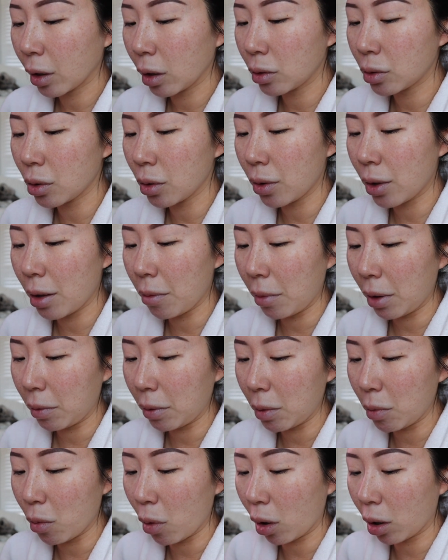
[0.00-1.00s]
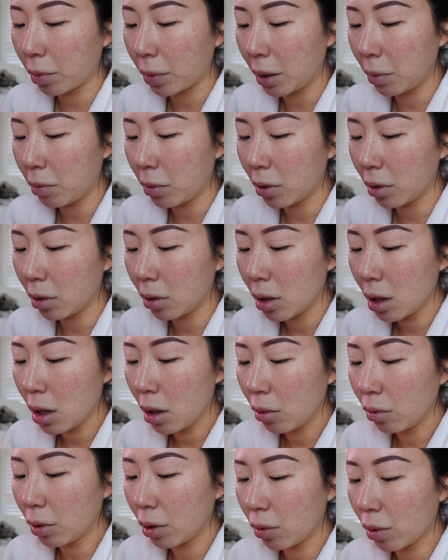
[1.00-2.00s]
so that maybe more people
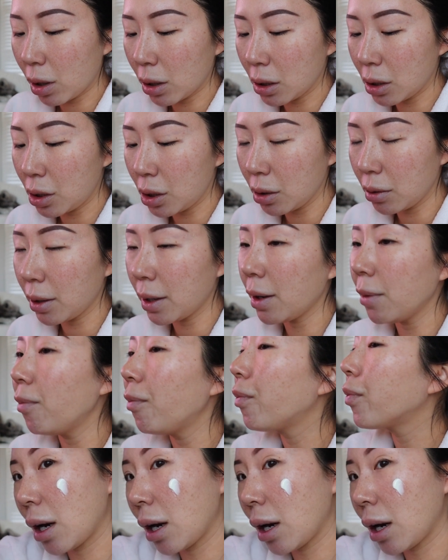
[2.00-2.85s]
would want to do it.